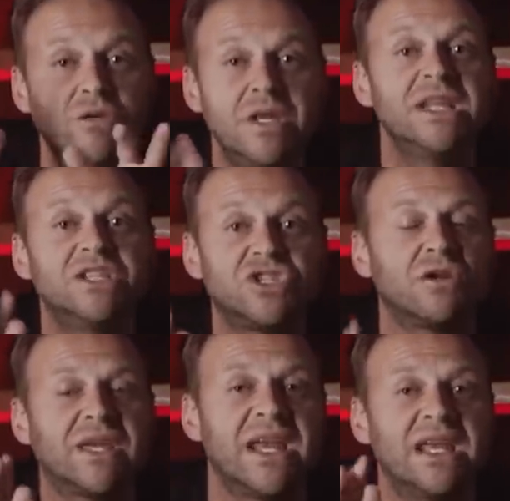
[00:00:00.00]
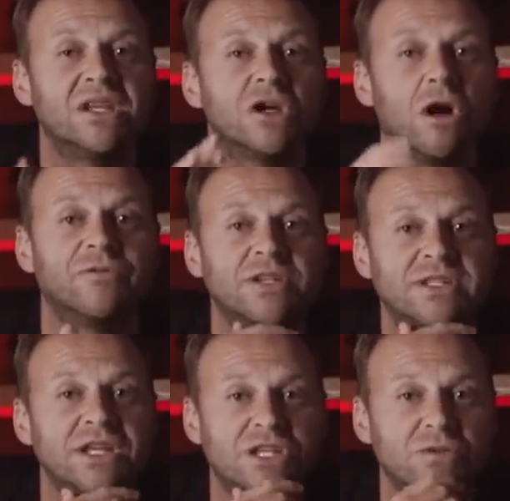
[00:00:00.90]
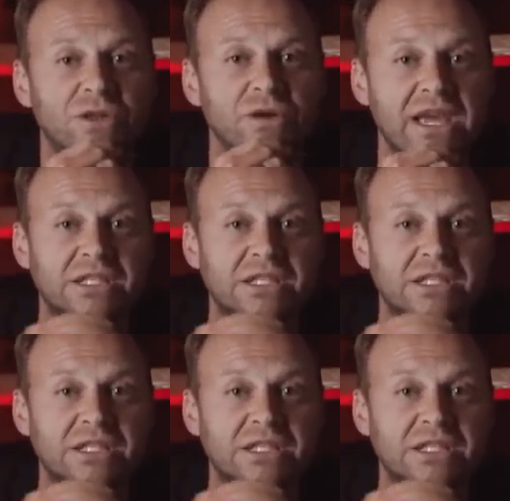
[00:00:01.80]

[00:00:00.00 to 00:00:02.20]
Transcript: You need to start getting into conversations with your